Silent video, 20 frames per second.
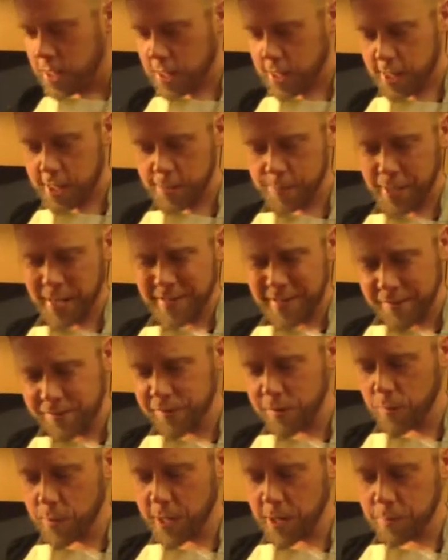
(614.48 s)
I
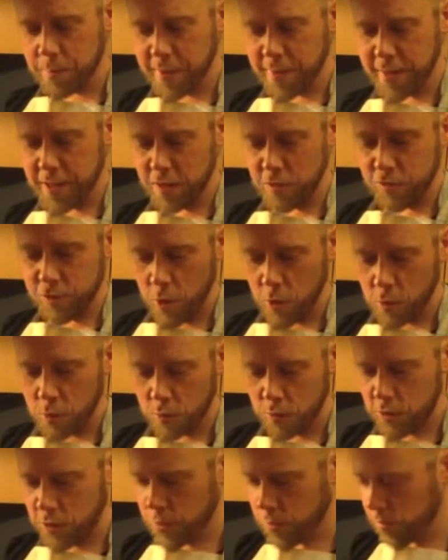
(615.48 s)
definitely recommend that you don't
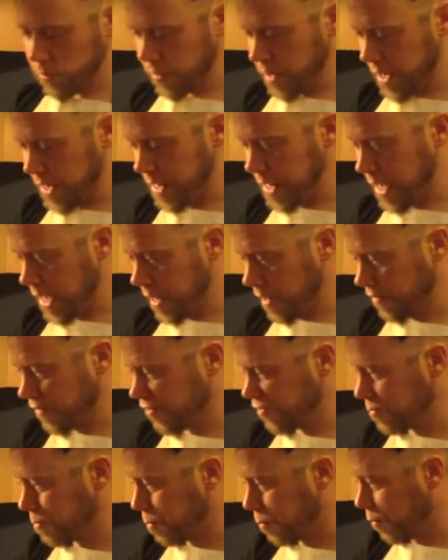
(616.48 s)
use any kind of
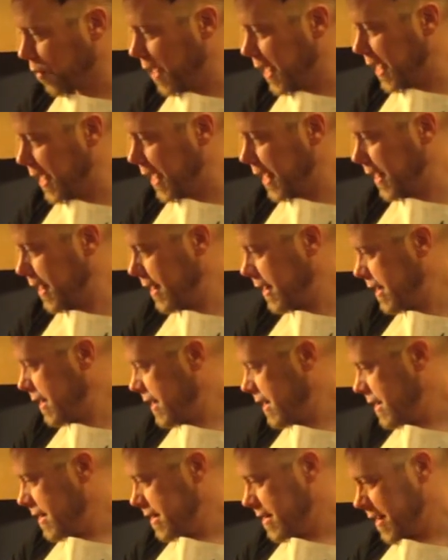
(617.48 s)
spray.
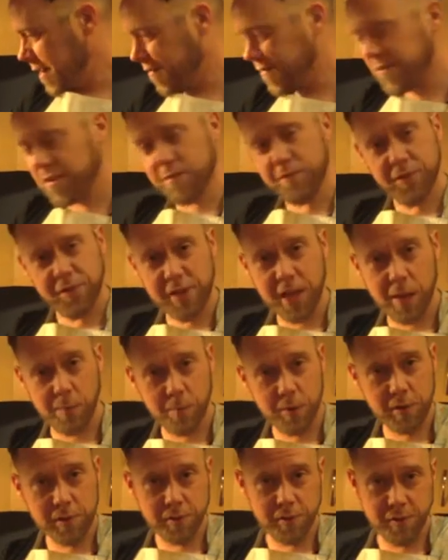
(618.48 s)
That stuff is
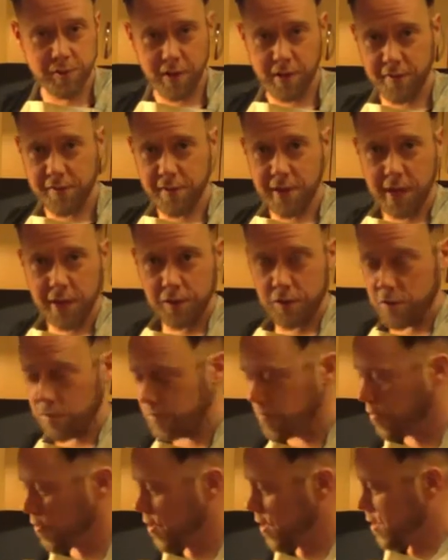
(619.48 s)
chemicals and it's not good
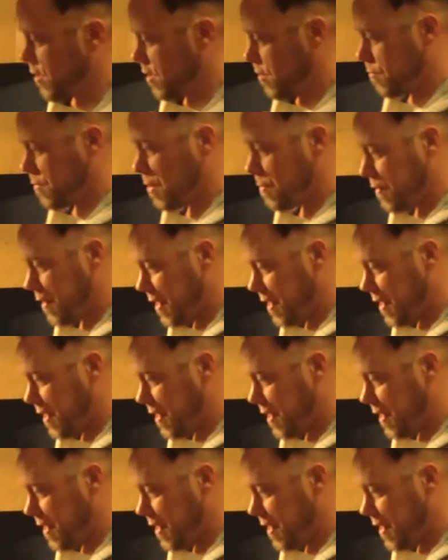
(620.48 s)
for you. It may be